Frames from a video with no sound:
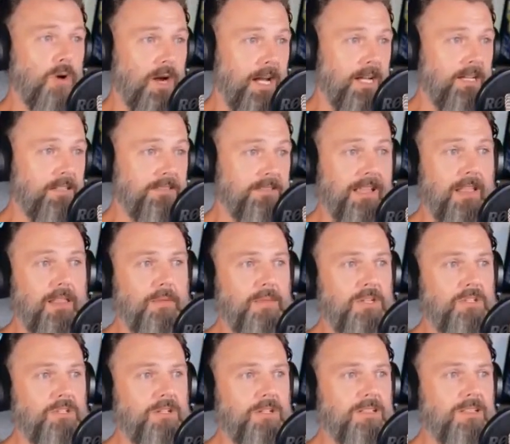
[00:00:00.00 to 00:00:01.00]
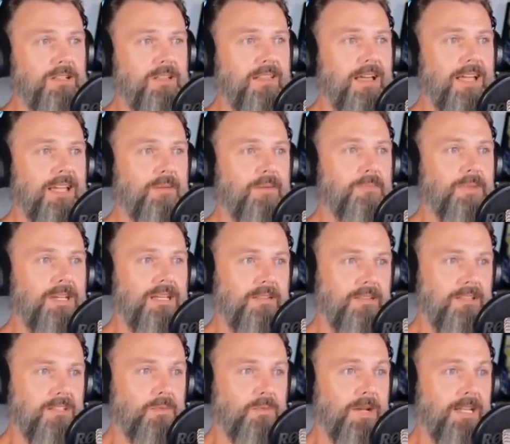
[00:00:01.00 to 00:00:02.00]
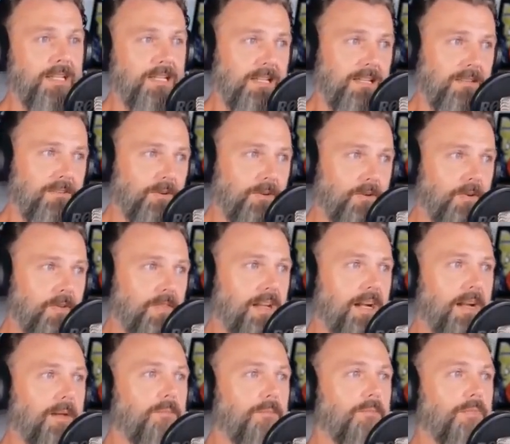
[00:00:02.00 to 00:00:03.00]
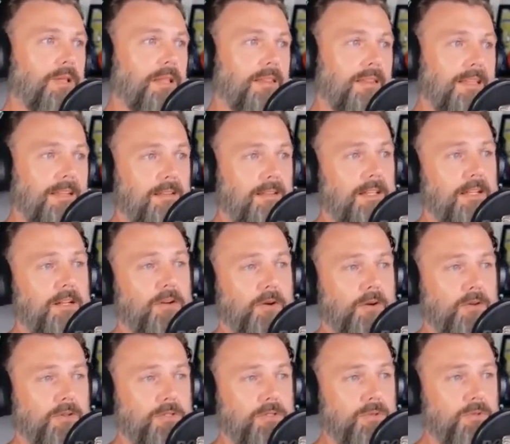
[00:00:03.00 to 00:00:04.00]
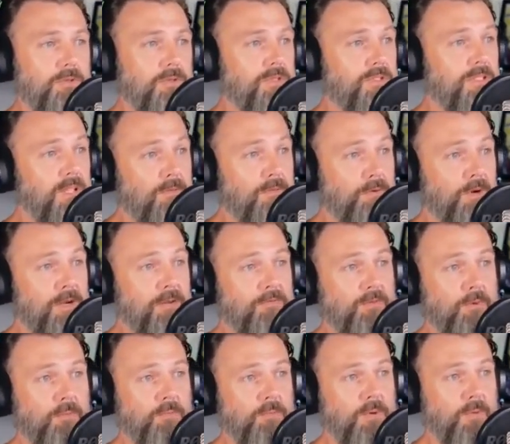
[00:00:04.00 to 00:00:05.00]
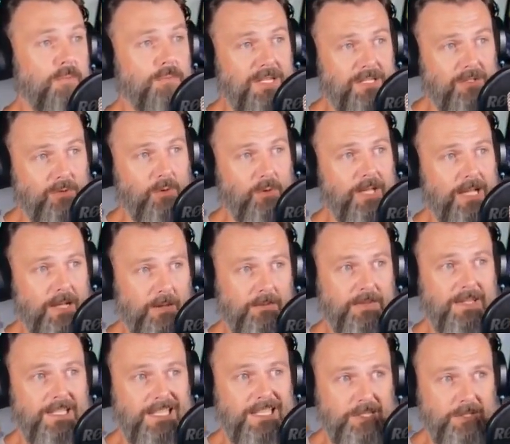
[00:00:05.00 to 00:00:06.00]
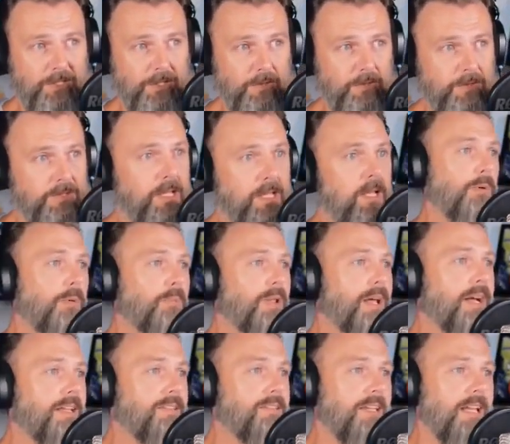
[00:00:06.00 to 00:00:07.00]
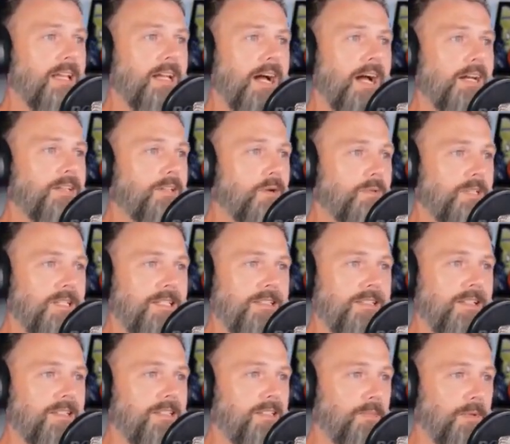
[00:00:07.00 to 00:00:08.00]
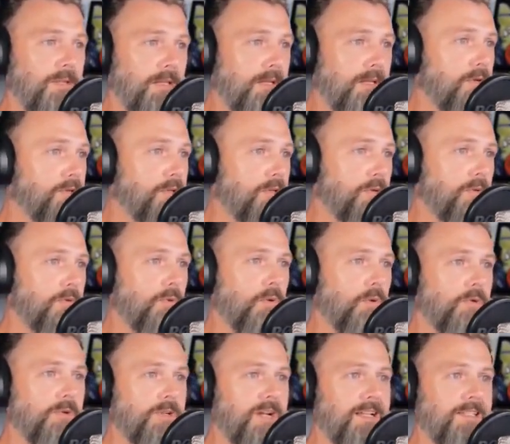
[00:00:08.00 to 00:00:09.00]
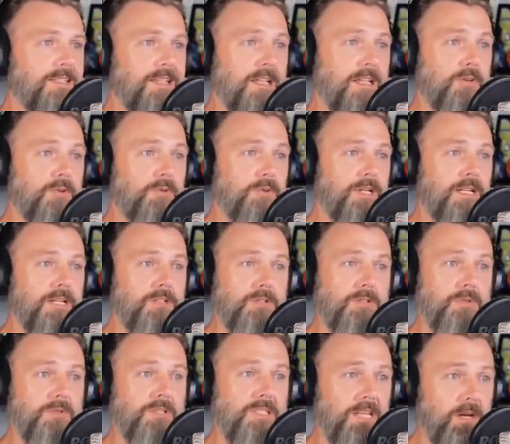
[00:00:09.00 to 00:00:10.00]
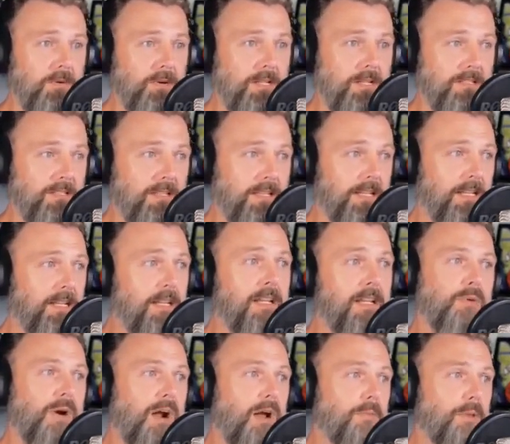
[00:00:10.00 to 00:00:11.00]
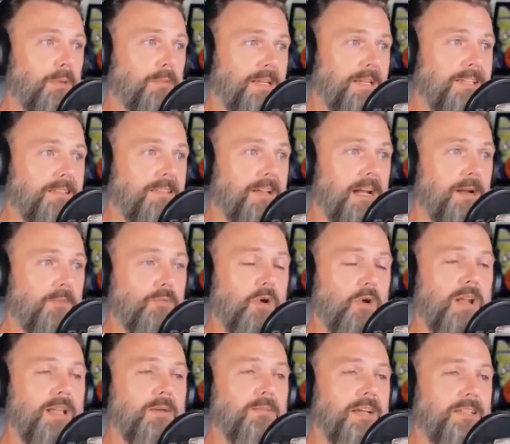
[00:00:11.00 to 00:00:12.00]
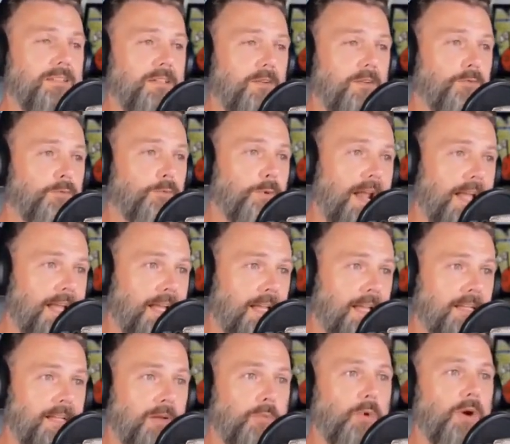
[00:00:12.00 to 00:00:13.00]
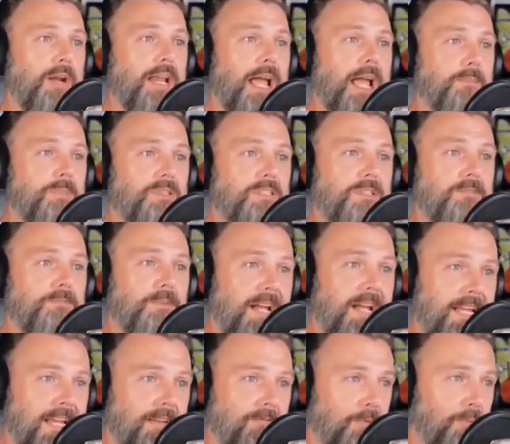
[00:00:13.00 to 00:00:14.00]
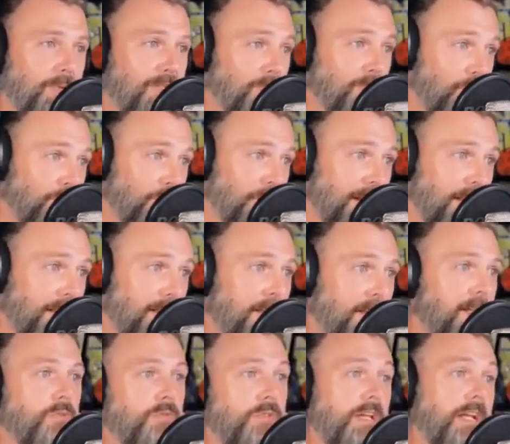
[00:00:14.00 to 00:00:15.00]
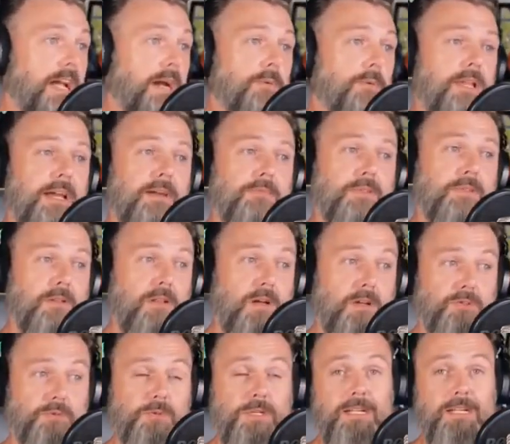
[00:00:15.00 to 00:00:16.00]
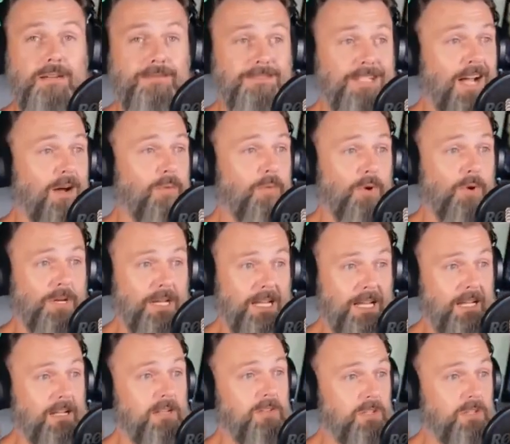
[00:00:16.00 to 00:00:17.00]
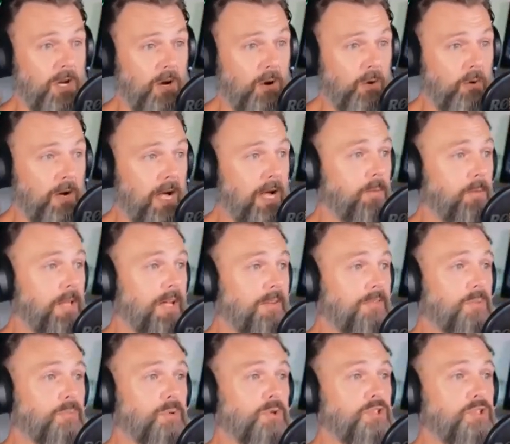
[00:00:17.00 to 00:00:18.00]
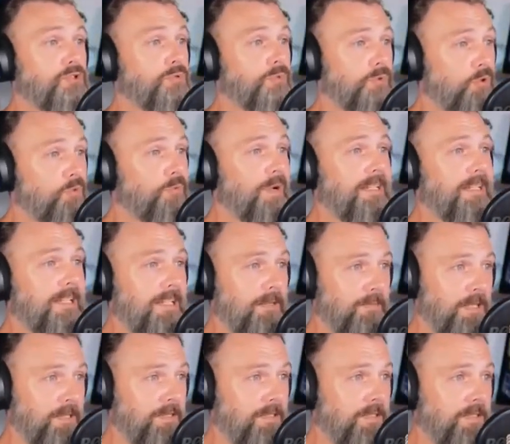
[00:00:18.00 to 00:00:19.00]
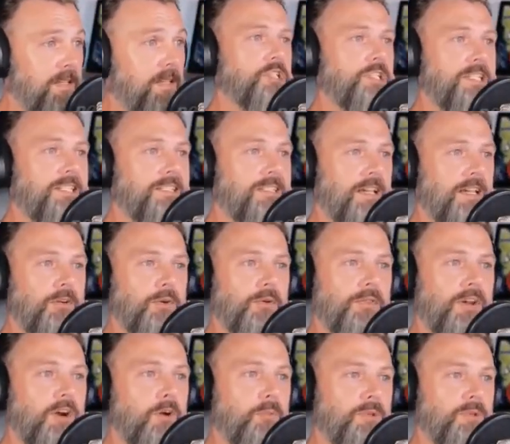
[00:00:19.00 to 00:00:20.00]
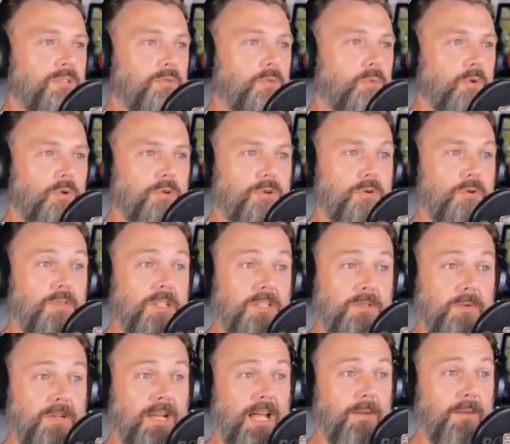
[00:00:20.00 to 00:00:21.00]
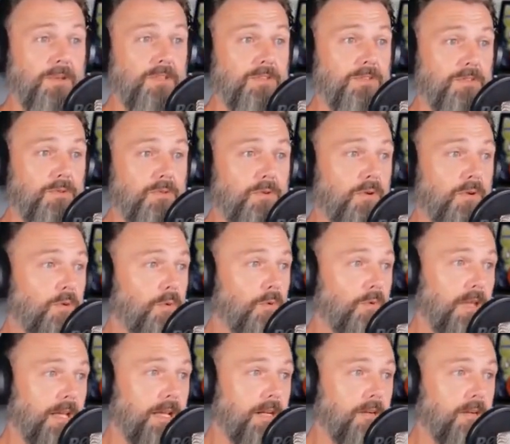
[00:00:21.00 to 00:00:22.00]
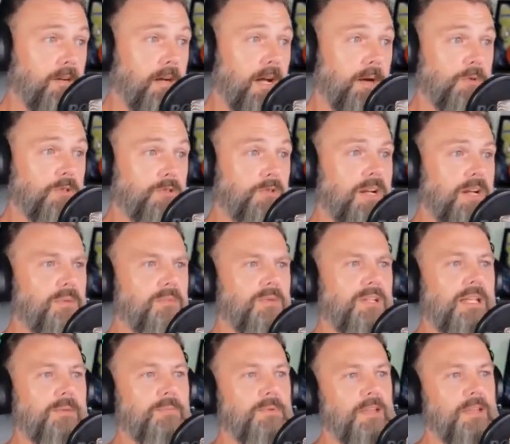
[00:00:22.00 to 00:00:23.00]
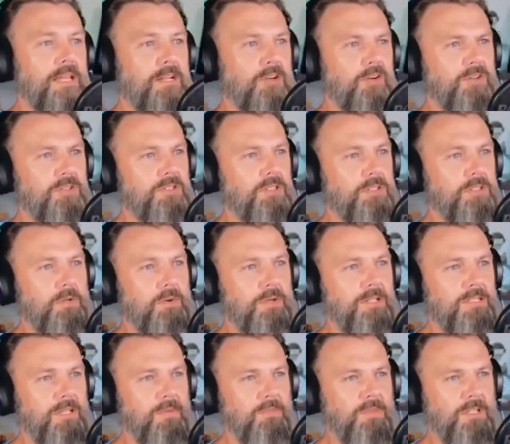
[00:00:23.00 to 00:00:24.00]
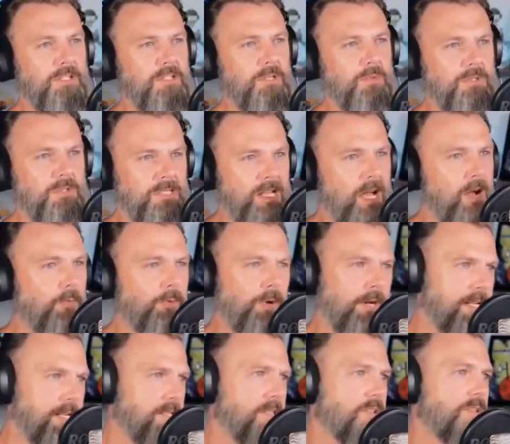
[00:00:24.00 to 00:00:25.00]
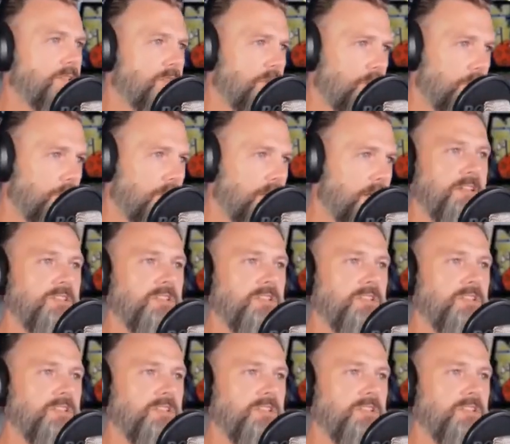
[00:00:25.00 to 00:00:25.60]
to cry, telling me she doesn't like being this way either, and that I'm belittling her due to suffering from mental health issues. I replied saying I don't intend to belittle you or not take your issues seriously. The problem is I am running myself ragged, and what happens if I have a mental break? Do you think I will have the luxury of not working? No, I will have to push through my demons. She said her therapist warned her this would happen sooner or later. I would try to manipulate her into doing something she was not ready to do.